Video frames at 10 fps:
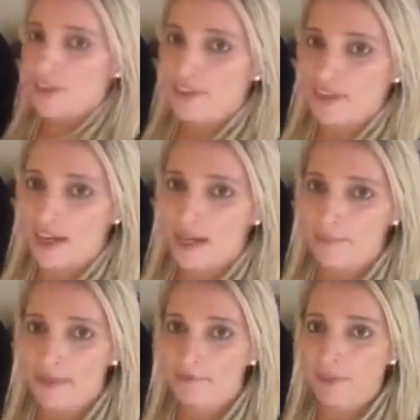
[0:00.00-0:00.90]
with
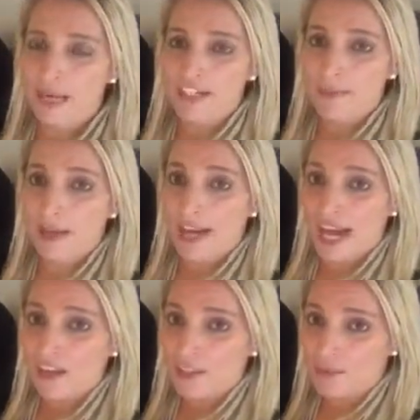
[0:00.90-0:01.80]
information about
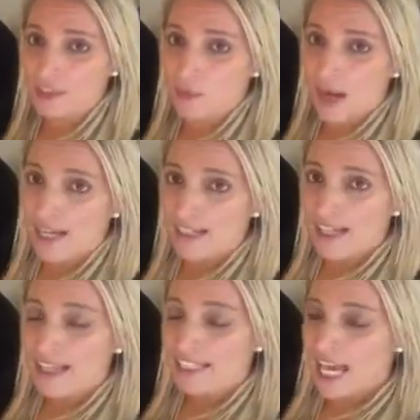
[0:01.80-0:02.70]
how to do a squat.
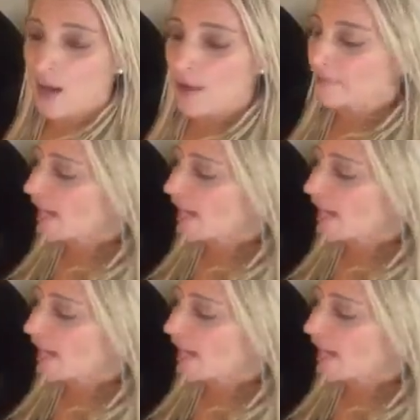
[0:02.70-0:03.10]
Now, I've